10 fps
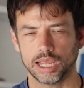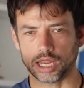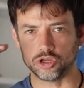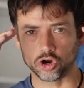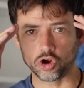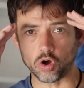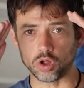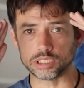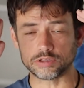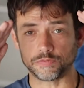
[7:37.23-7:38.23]
And your
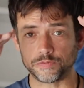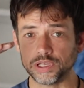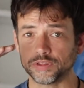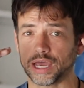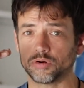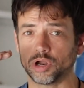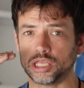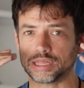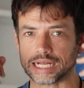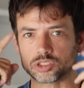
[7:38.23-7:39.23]
goal is to feel that,
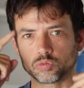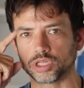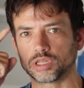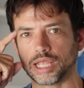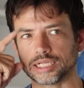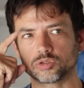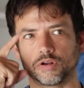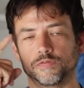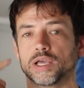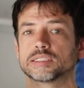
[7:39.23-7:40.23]
right? That's what
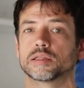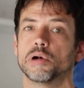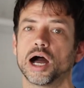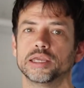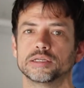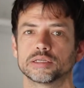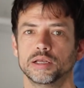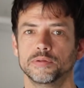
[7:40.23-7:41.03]
affects the mind.